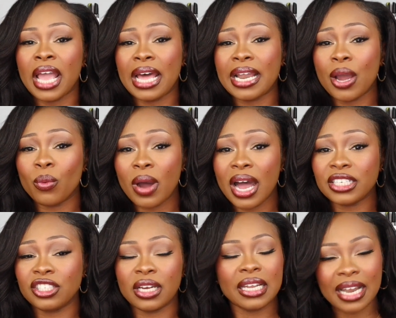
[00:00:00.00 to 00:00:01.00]
and I
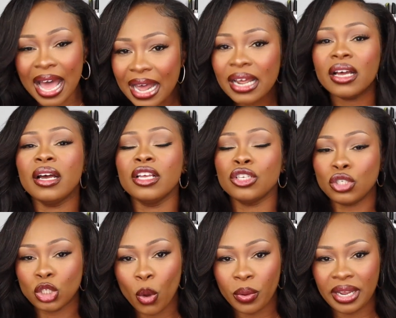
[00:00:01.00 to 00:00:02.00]
watch a lot of
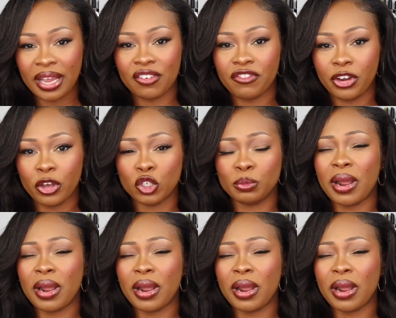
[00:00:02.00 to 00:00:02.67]
sewing hair videos,